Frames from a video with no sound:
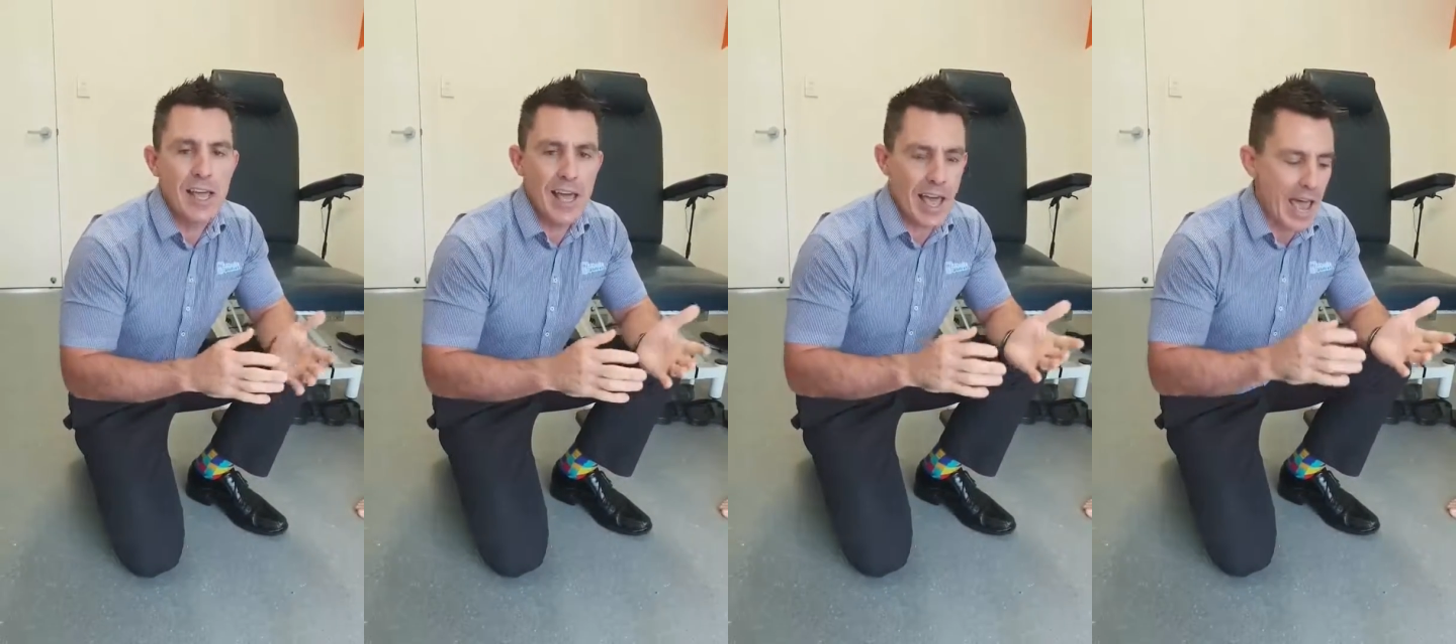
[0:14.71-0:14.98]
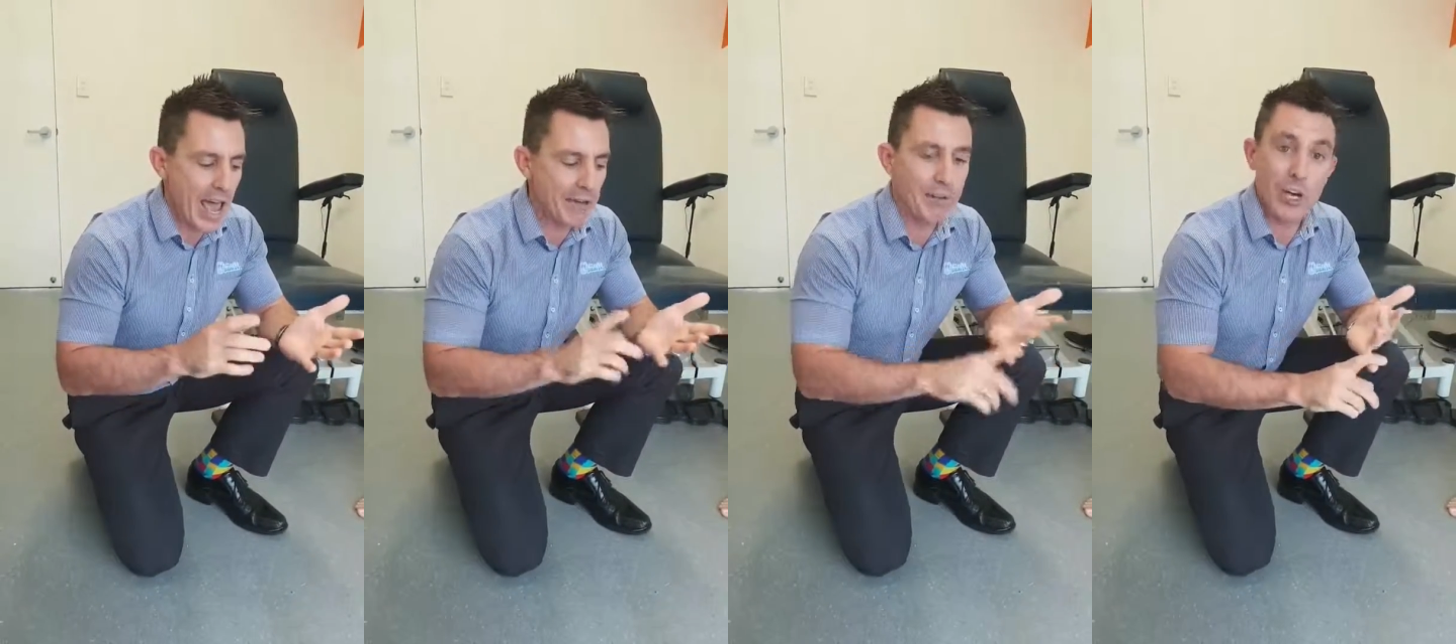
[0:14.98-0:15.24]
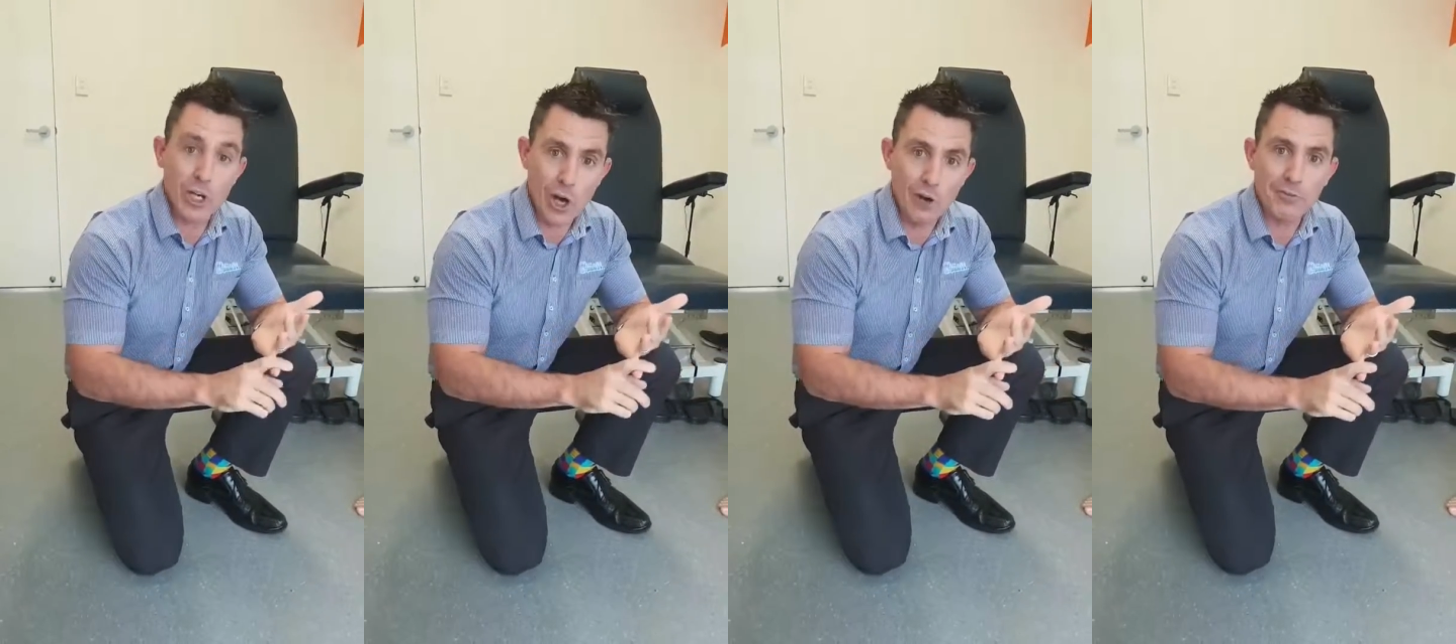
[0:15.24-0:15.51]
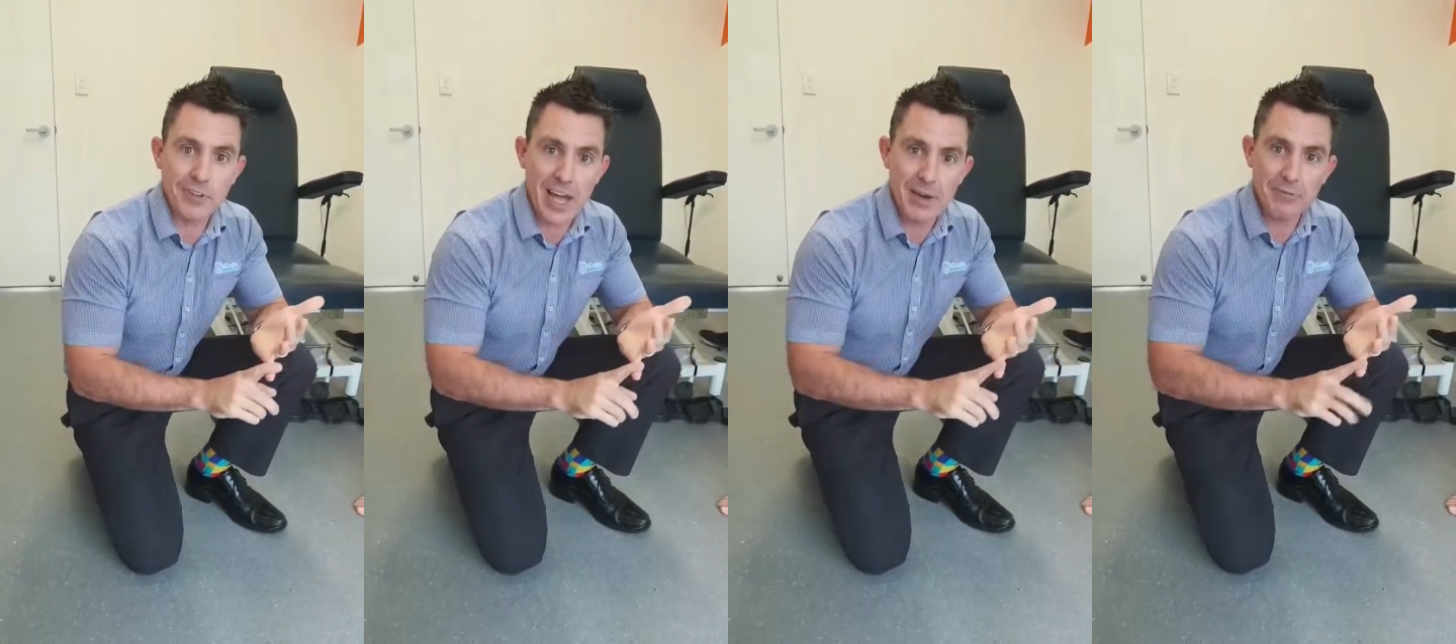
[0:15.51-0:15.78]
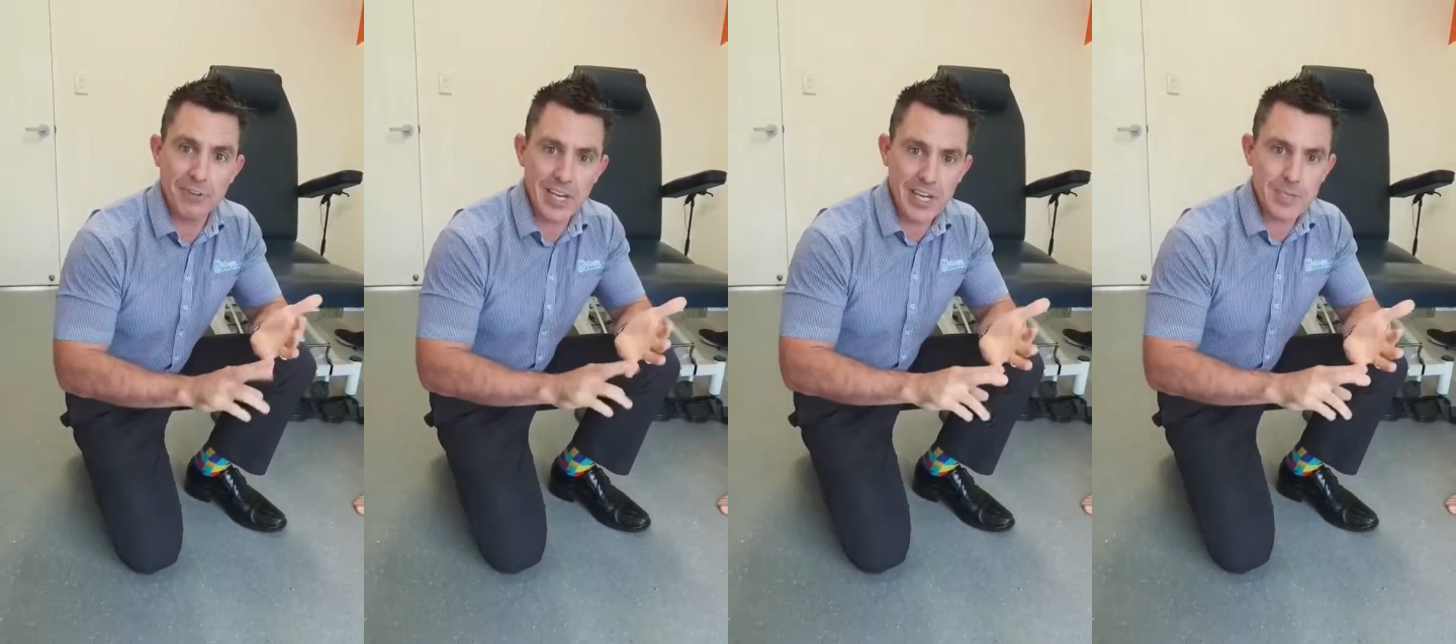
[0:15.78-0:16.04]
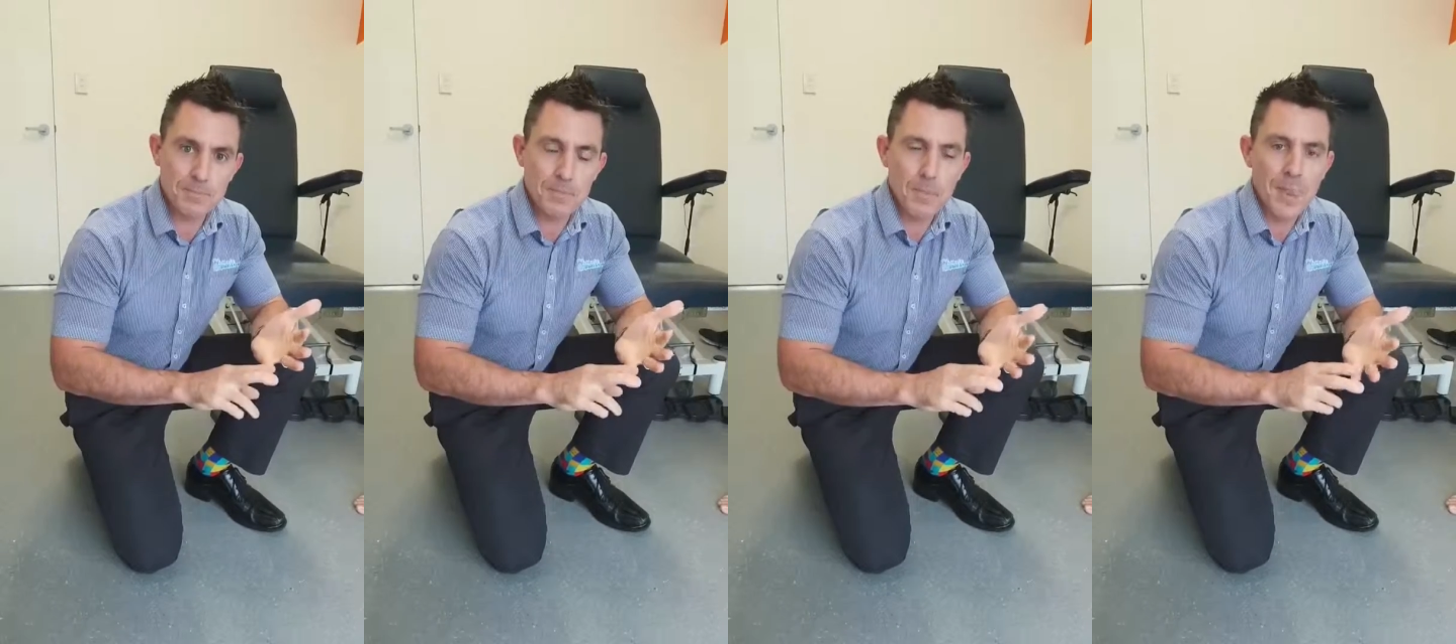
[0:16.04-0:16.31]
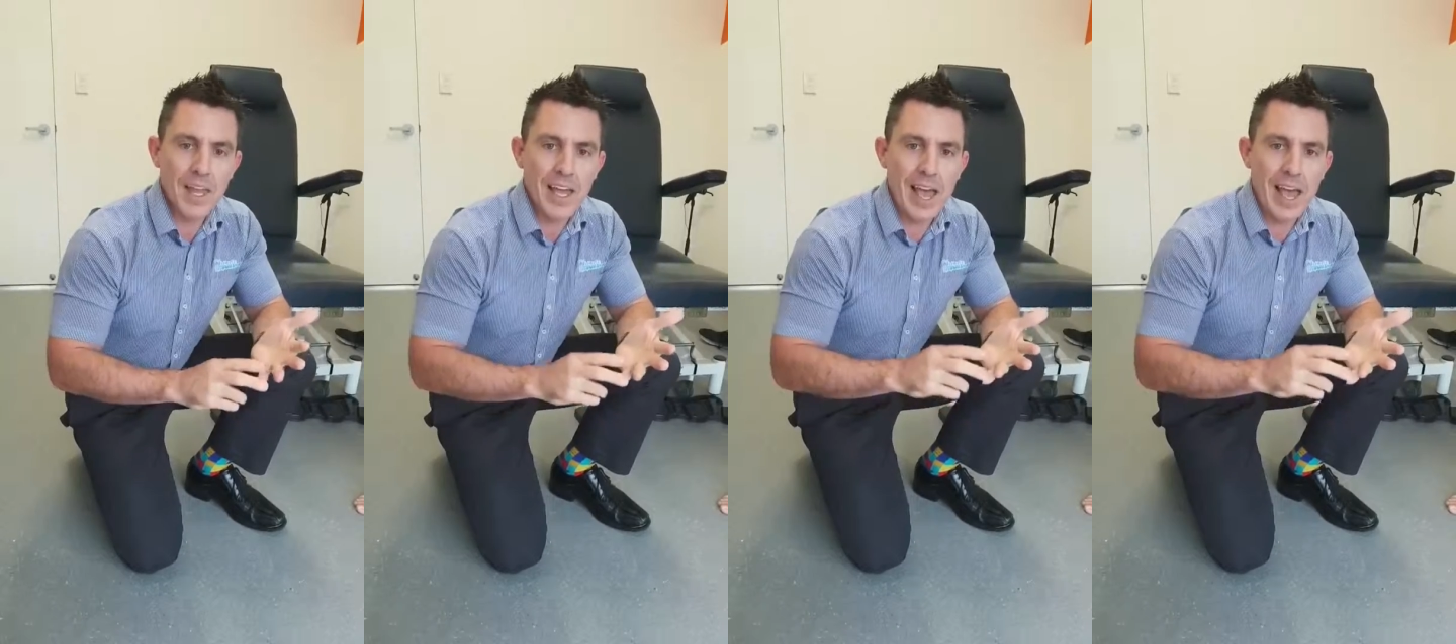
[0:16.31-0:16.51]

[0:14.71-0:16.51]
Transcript: have I got flat feet?